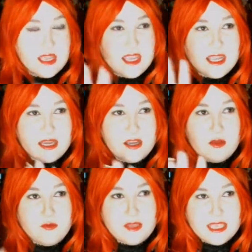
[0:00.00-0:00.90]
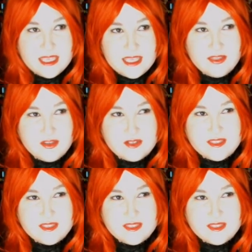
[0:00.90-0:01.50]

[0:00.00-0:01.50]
And I know it looks